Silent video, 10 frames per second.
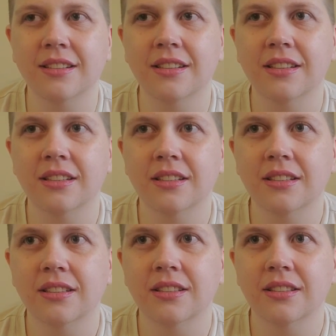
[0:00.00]

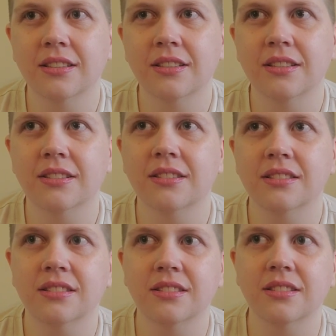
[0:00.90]

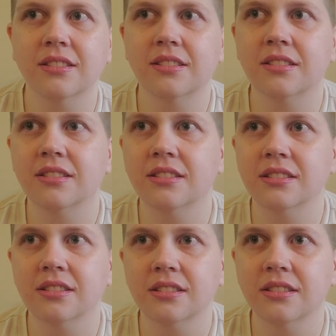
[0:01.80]

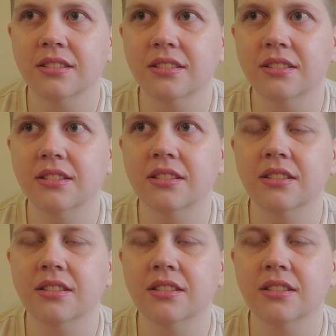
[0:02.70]
Nobody speaks.